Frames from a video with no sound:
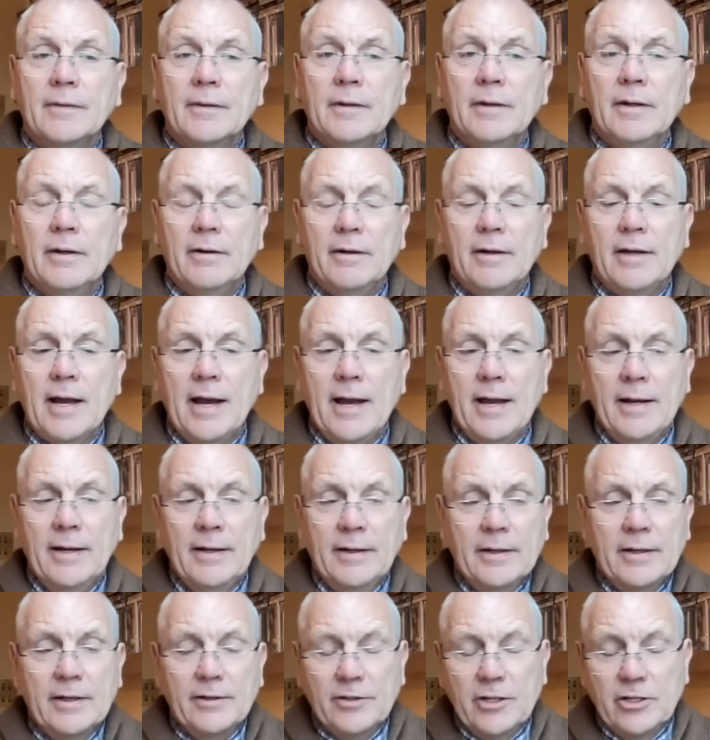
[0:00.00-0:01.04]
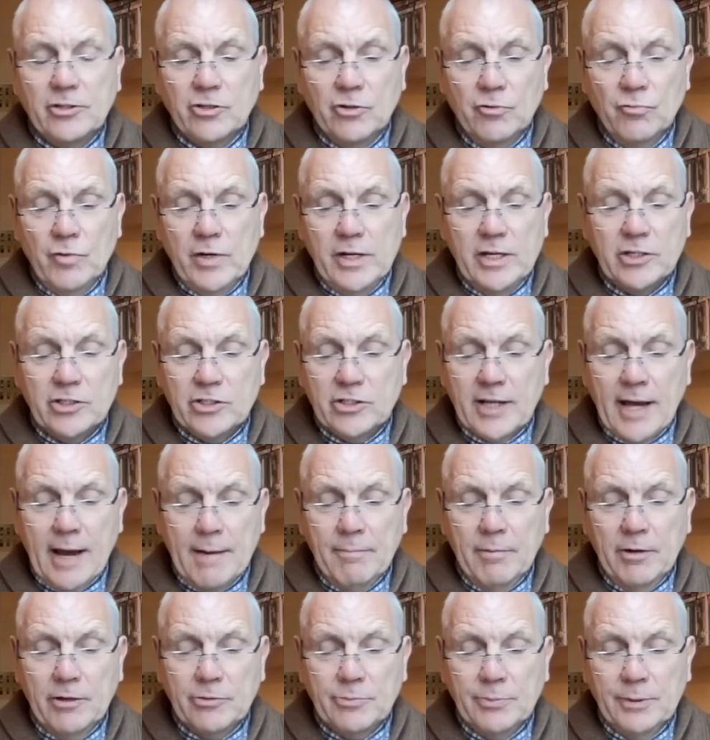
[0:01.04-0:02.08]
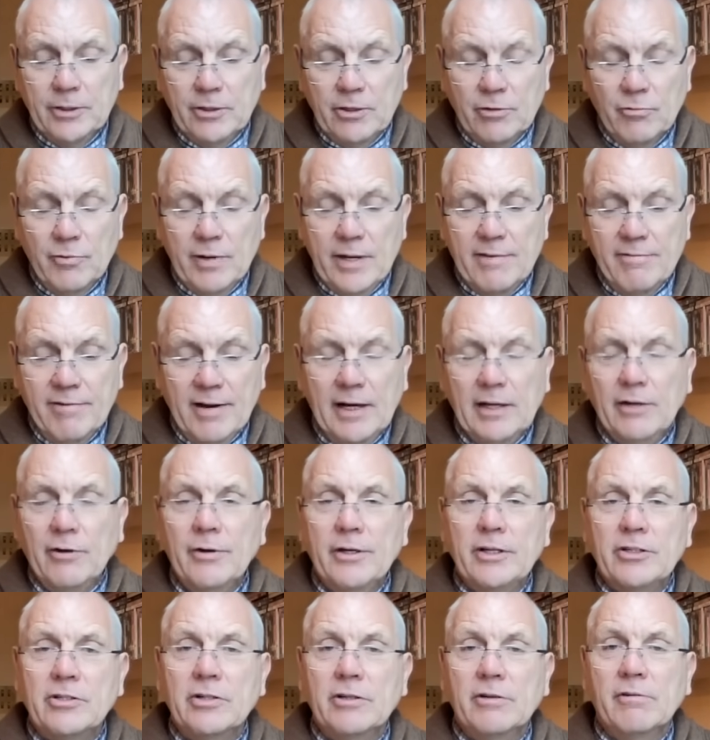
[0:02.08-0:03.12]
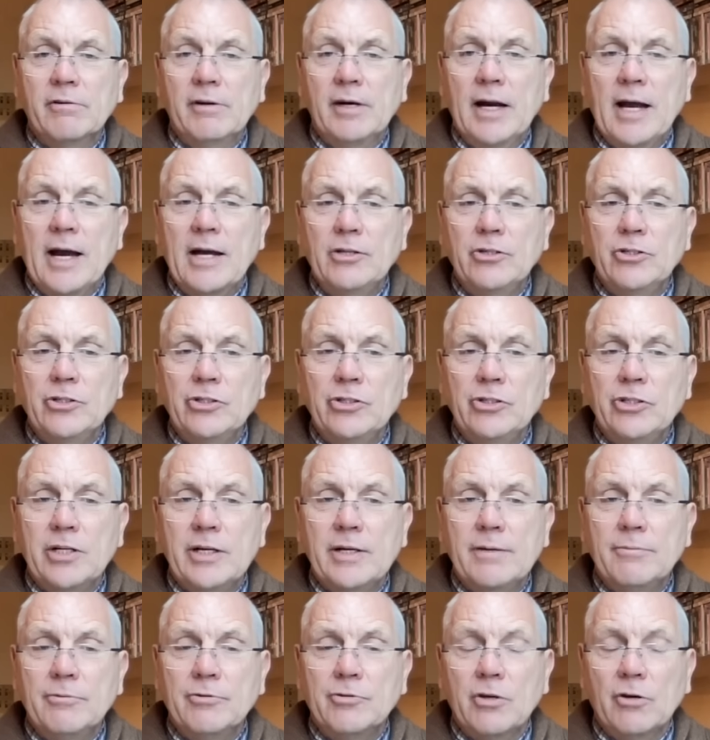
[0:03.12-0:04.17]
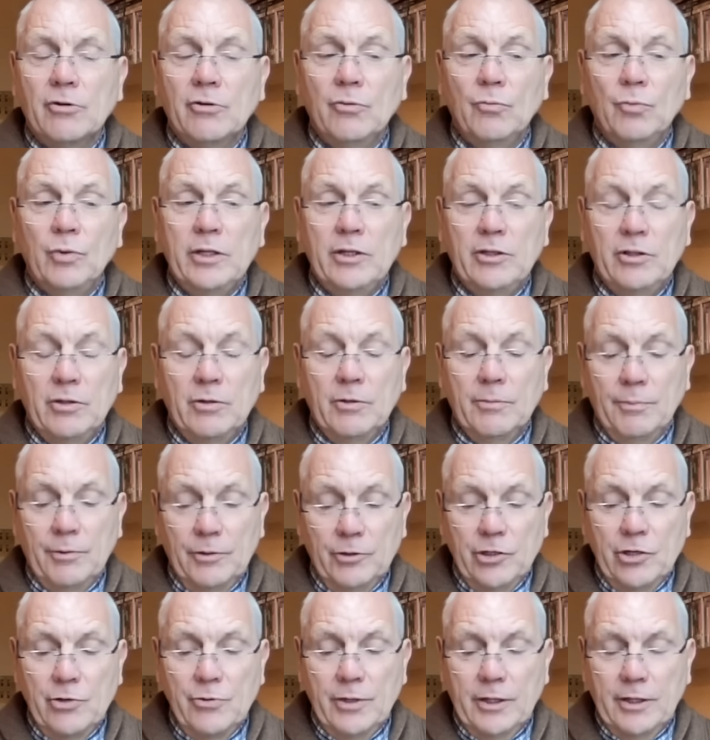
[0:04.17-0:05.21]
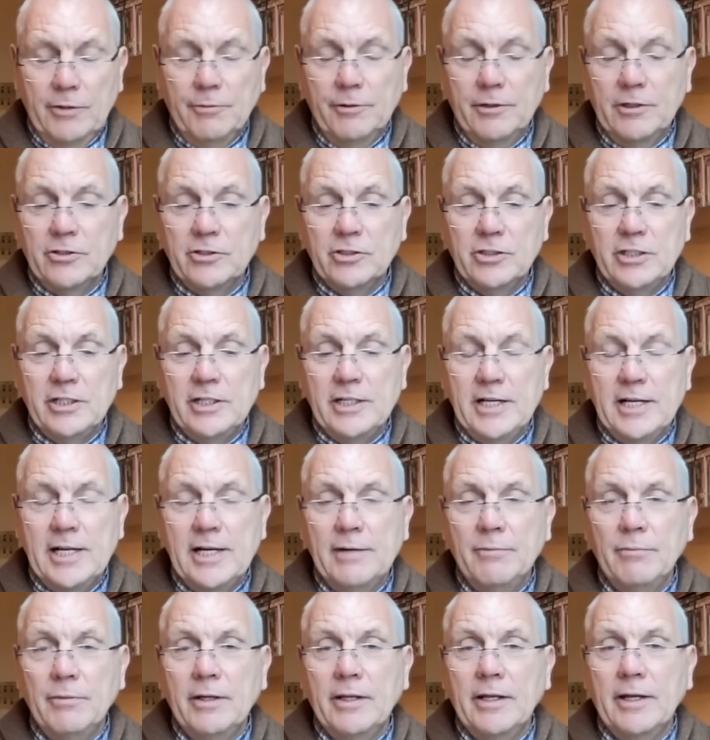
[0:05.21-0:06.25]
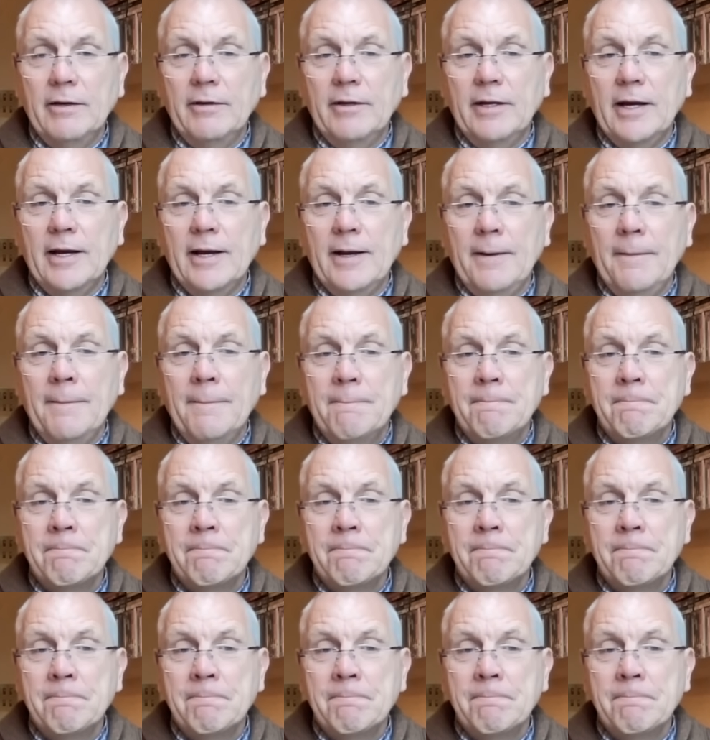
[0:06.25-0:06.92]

okay? There's a re-establishment, a re-evaluation of relationships with you and the person you're dealing with, okay?